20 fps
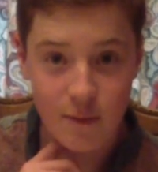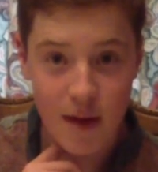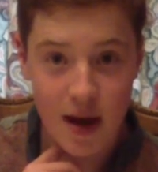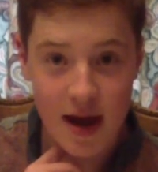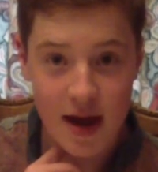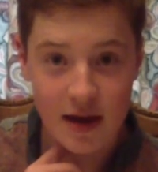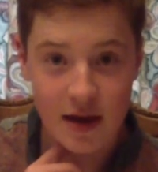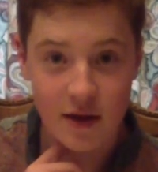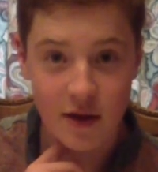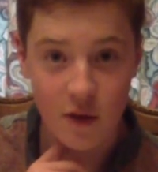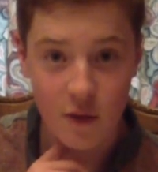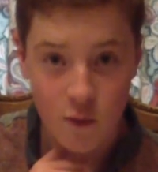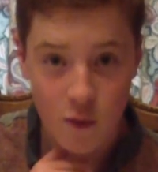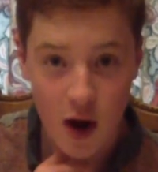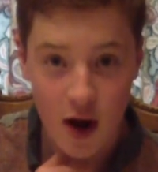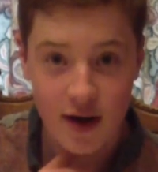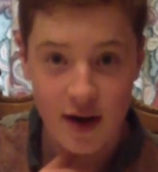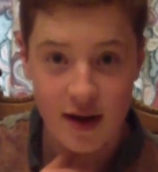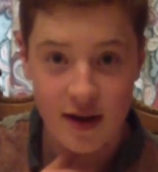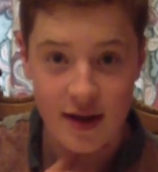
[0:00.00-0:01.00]
made the
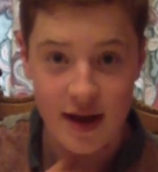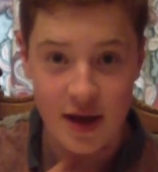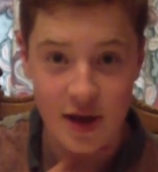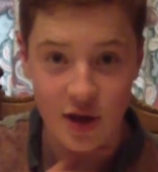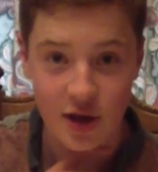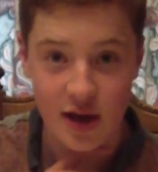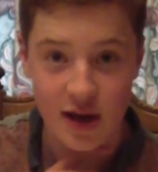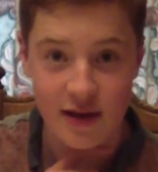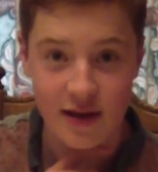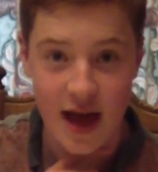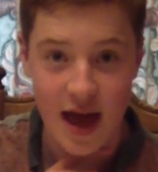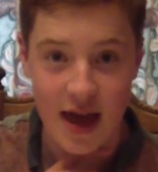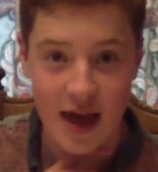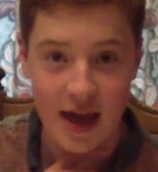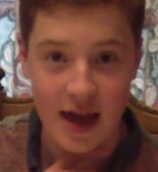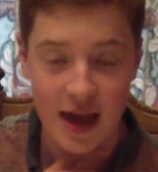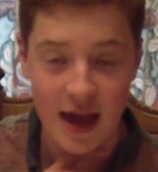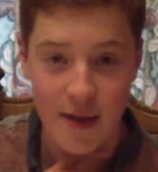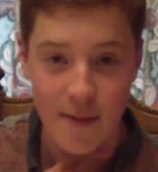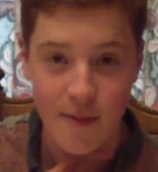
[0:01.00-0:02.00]
right decision in
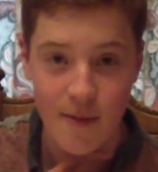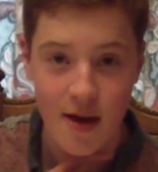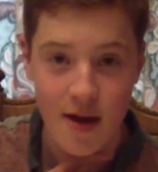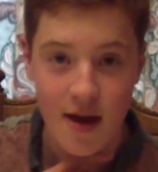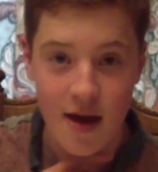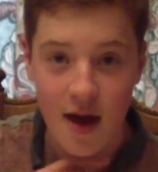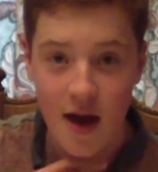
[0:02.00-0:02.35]
taking him.